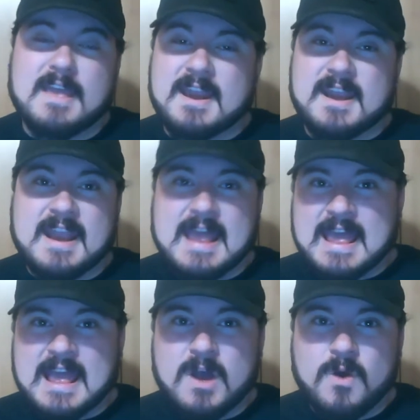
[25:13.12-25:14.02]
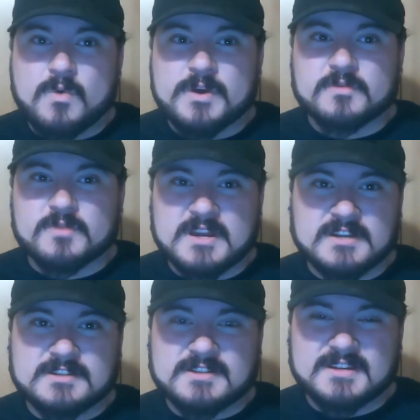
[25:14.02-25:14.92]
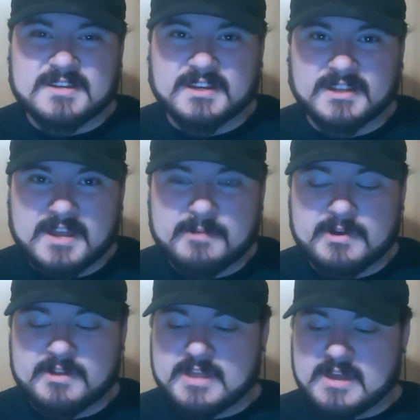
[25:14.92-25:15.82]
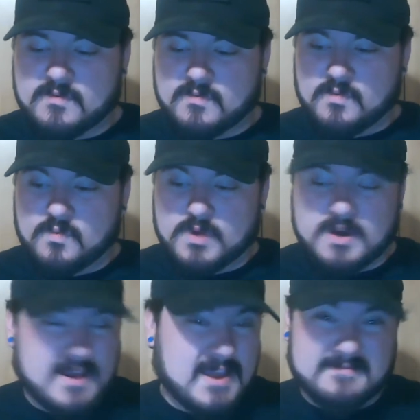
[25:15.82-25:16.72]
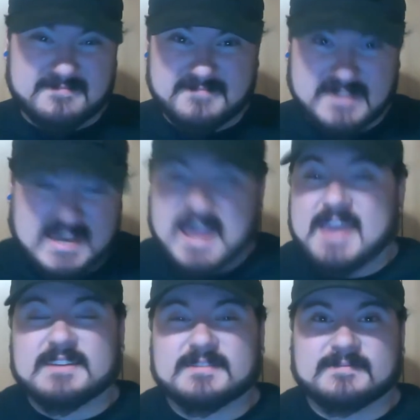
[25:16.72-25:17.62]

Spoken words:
And now we reach the dilemma that we're in today.